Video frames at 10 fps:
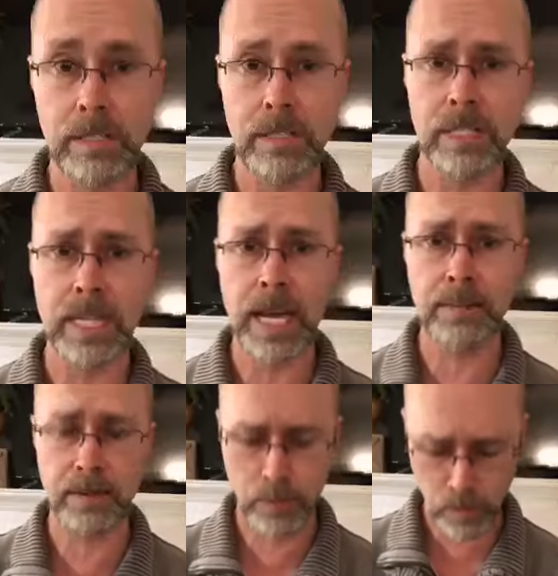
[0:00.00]
This is a
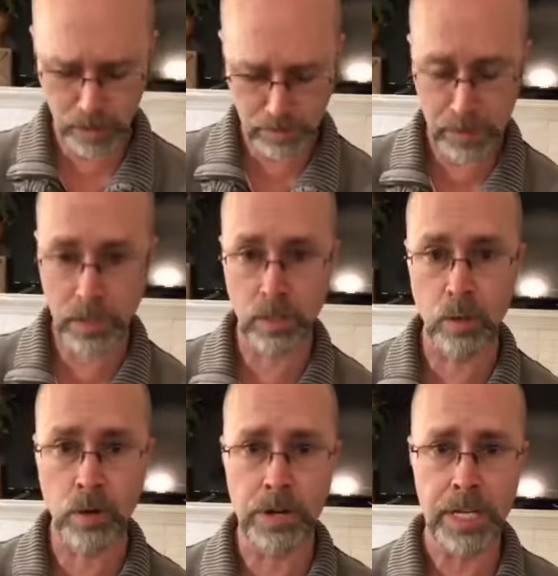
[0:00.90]
time of worship to the
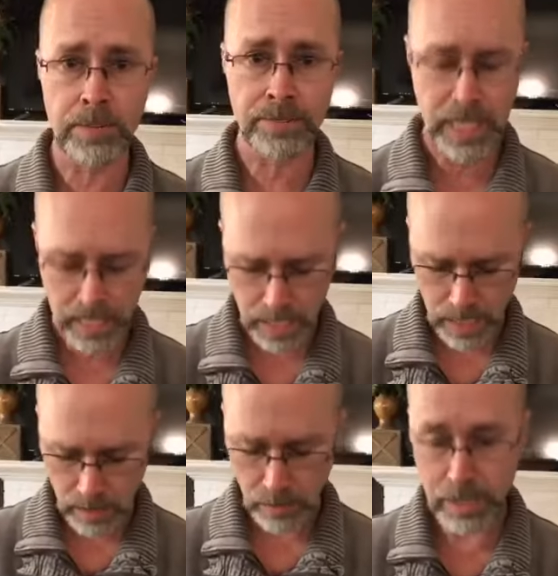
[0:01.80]
Lord.
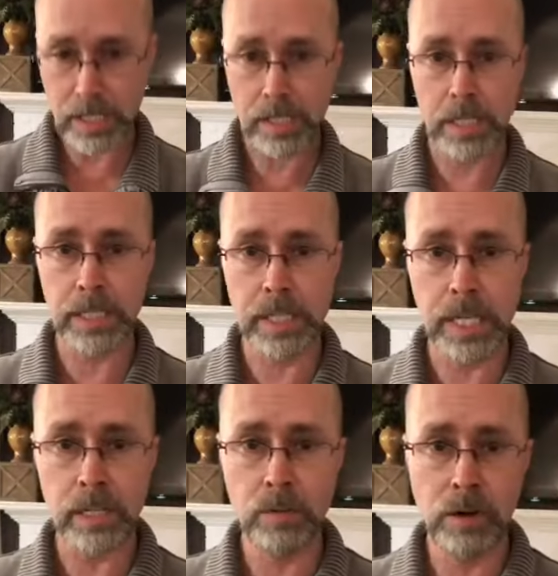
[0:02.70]
We just
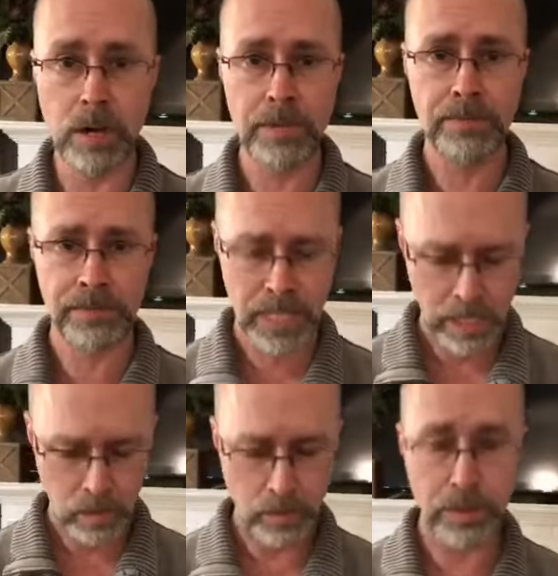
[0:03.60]
continue on
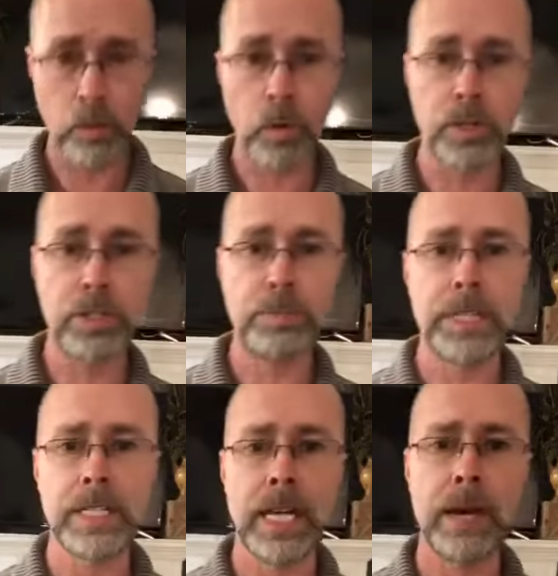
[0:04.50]
with the worship and
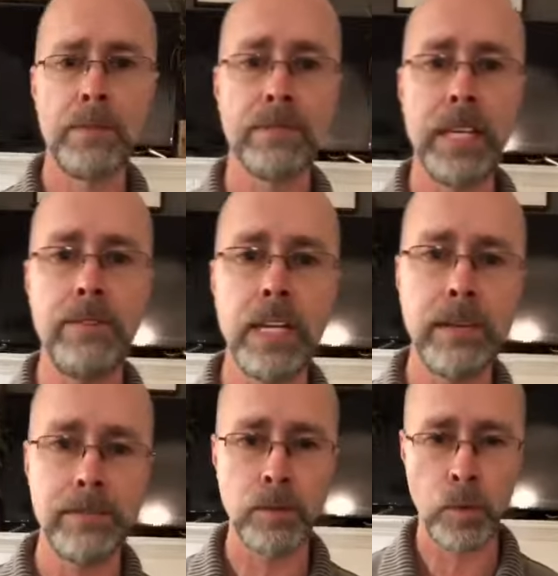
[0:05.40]
the time of giving
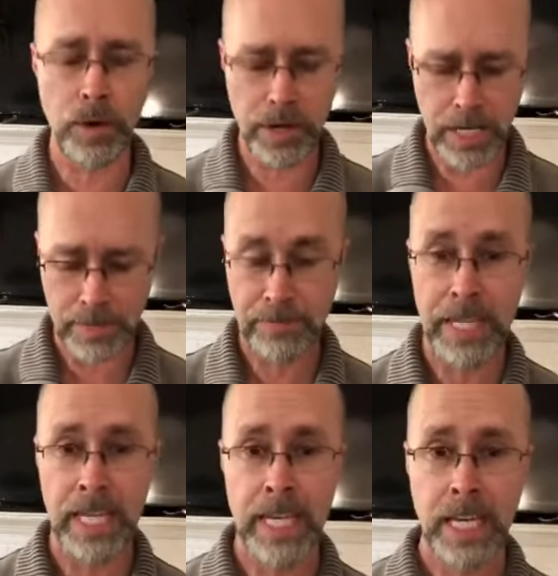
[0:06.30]
of the word. And
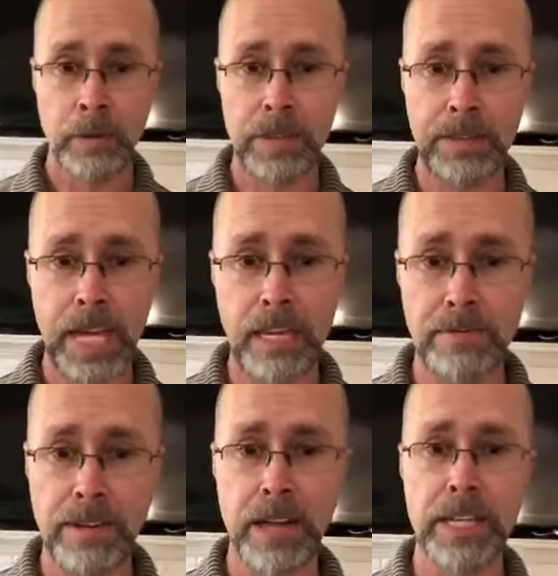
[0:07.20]
we thank you,
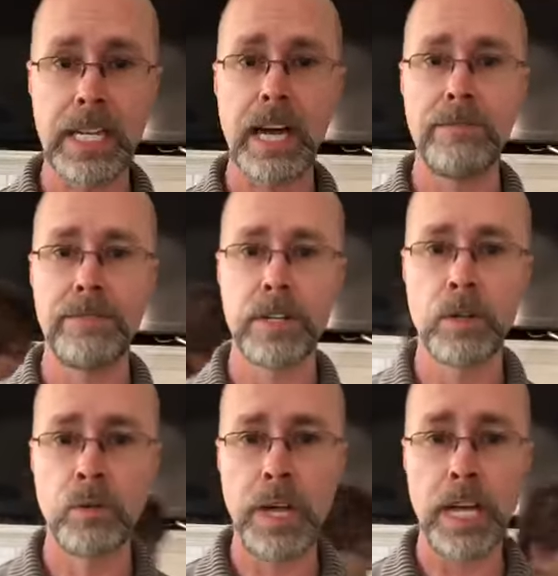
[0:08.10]
Father God, for
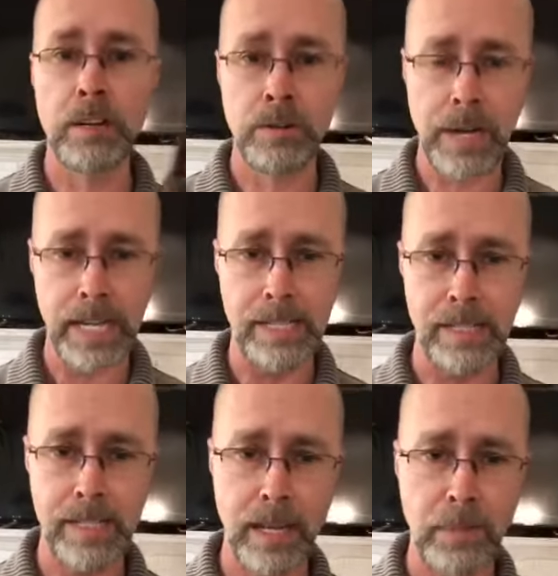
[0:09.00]
great
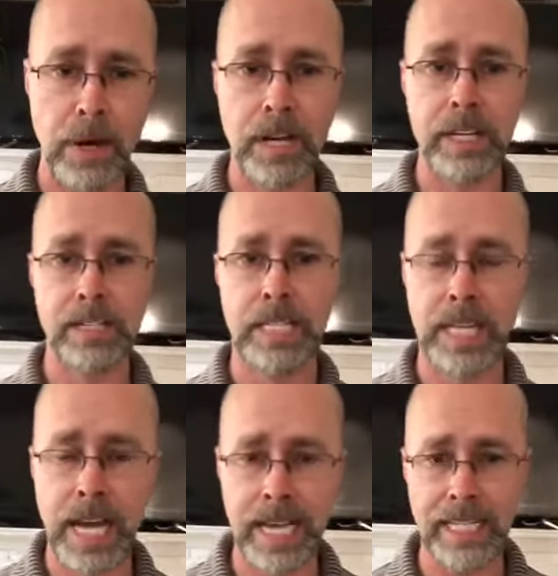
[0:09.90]
grace upon us
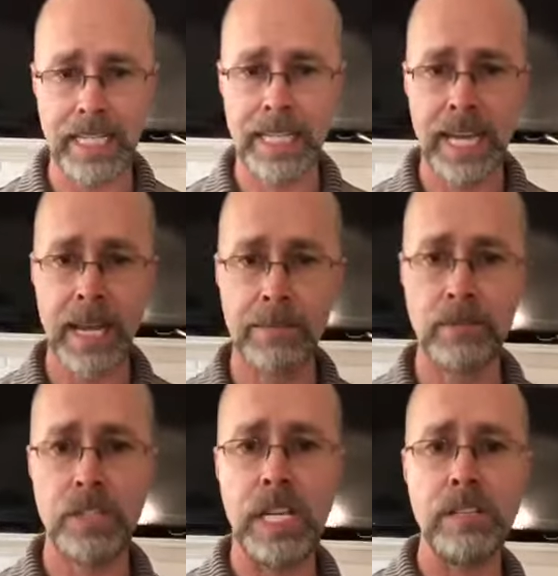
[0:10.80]
tonight in the name of
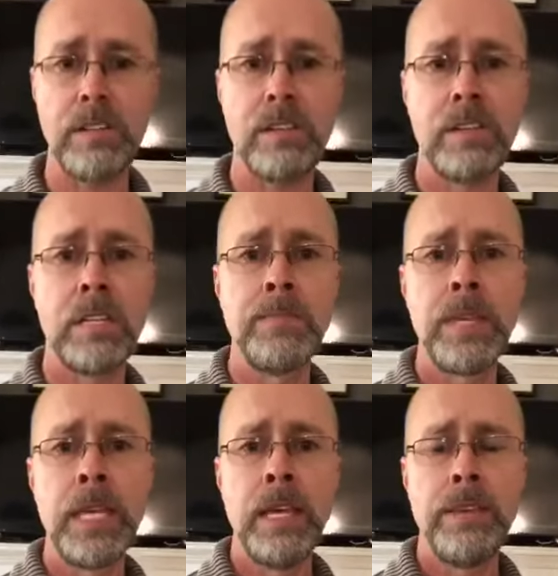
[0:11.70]
Jesus,
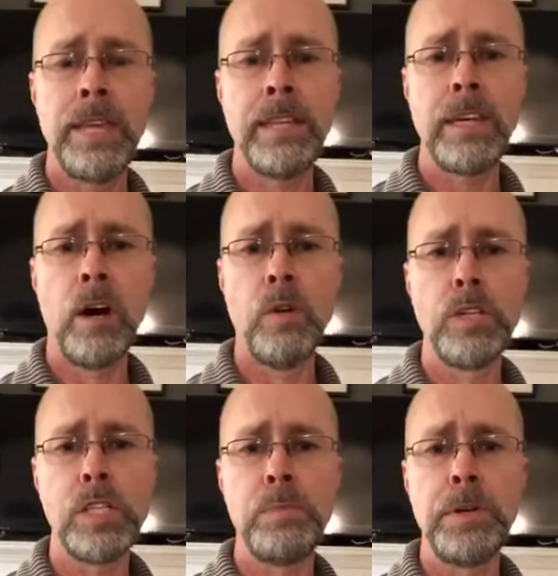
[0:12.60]
that the Holy
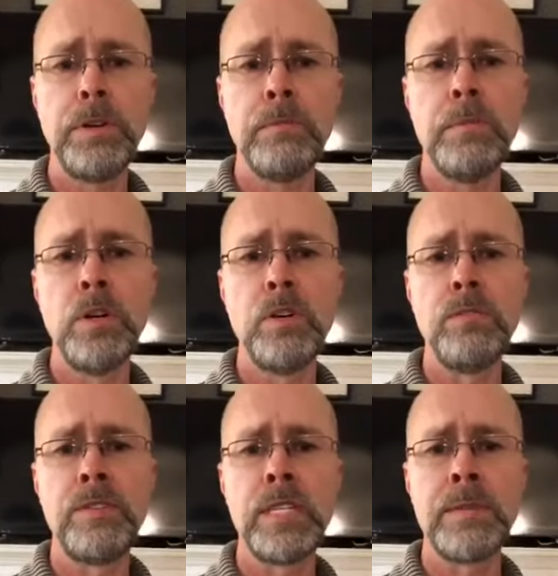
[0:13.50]
Spirit
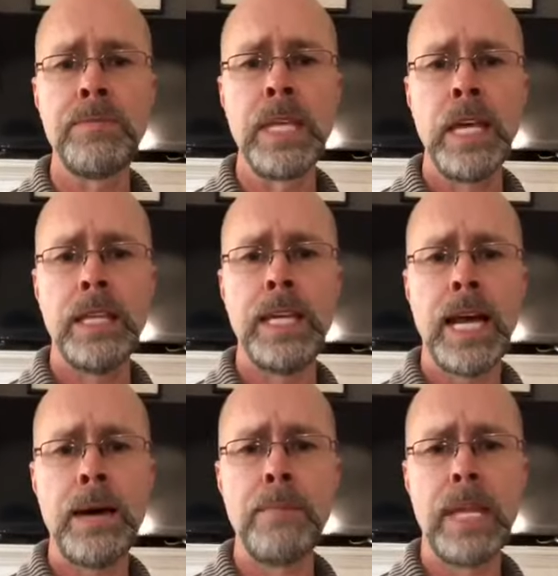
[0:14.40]
moves, that
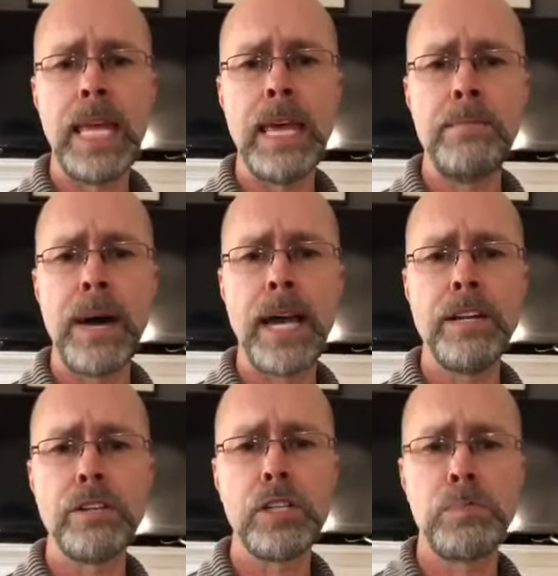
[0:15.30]
I'm led by
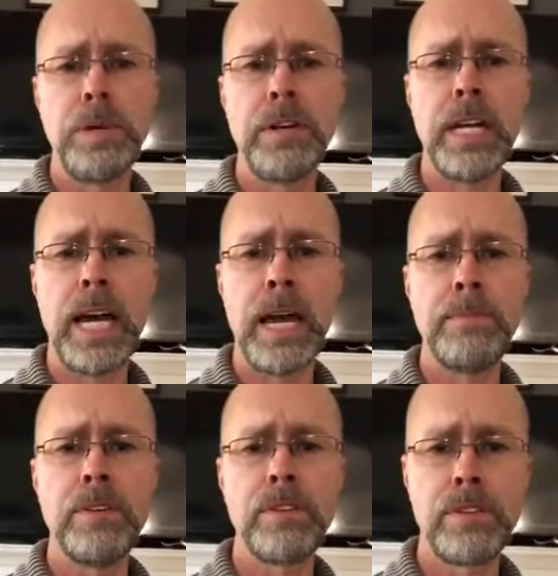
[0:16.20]
your Spirit. I am
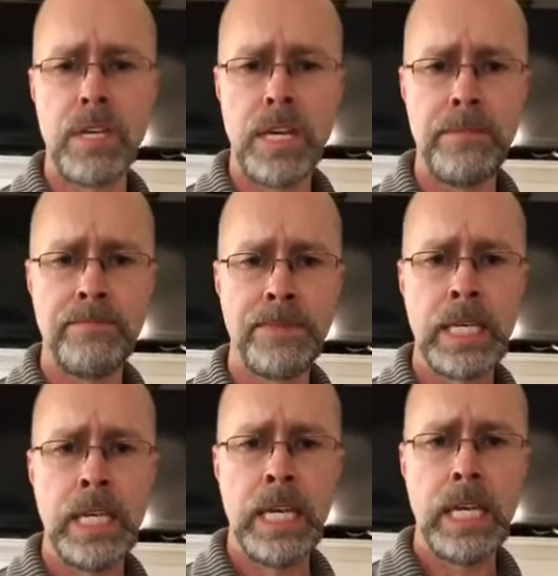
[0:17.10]
your Son
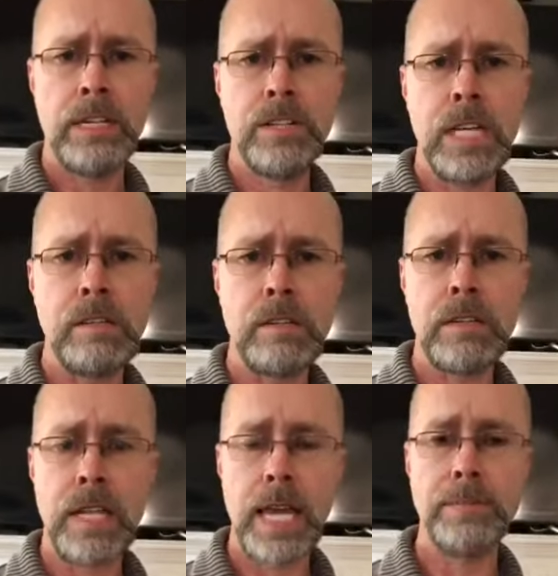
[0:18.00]
in Jesus'
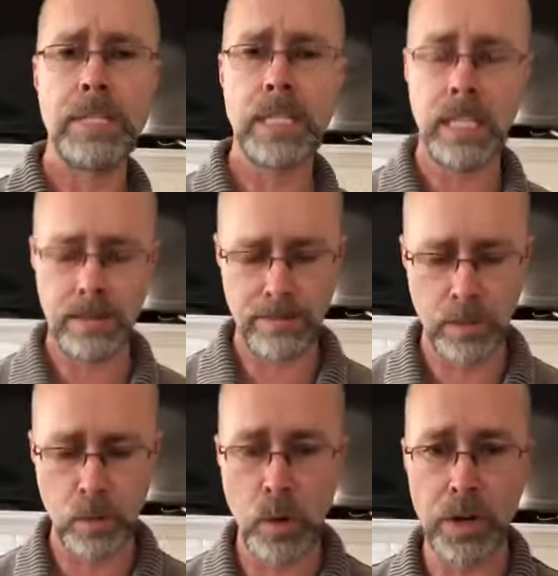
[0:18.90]
name to give the
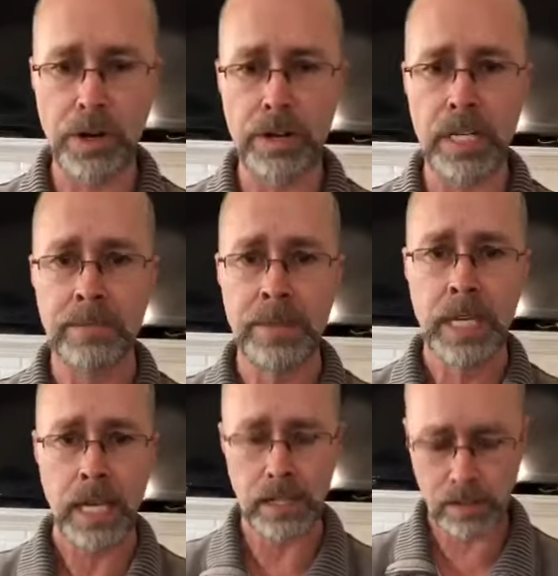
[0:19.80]
word
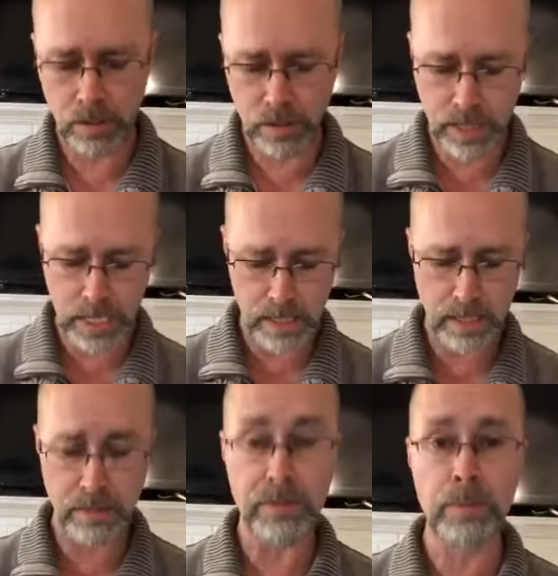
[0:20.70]
in due
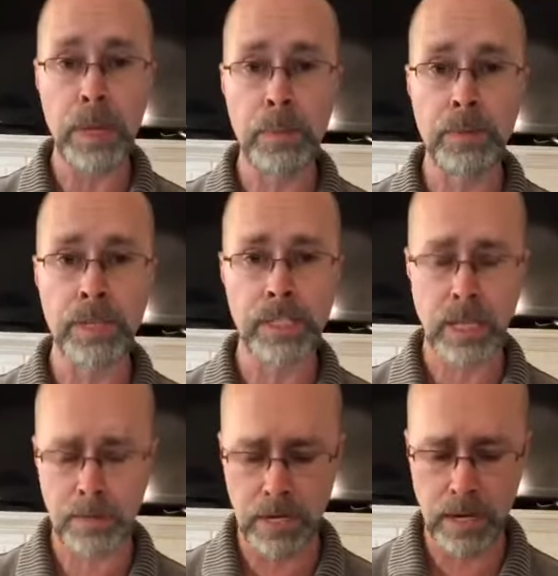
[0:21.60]
season for people that's
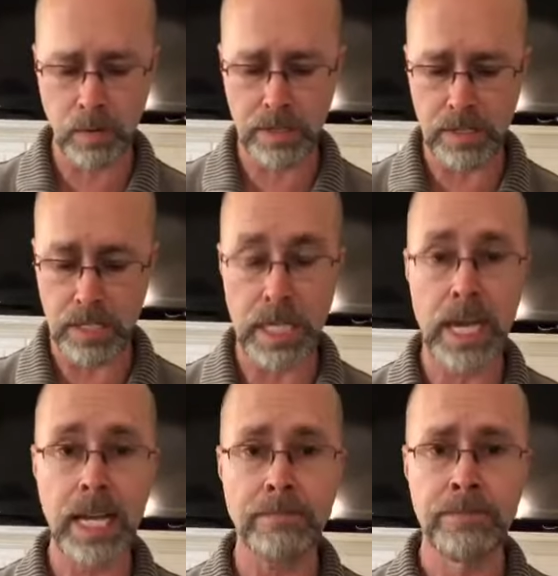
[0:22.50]
coming on with us
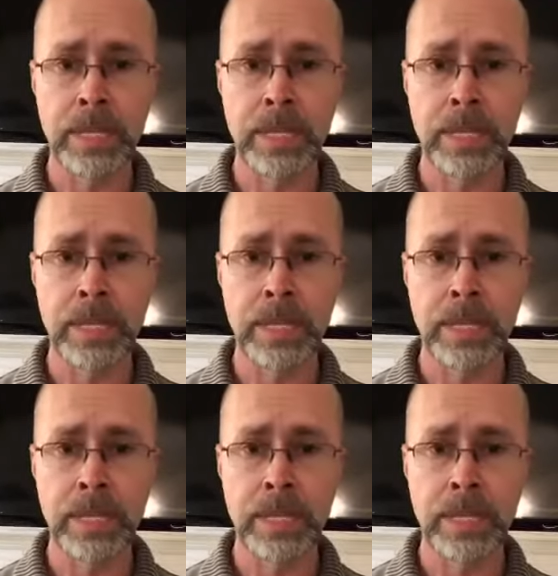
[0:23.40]
tonight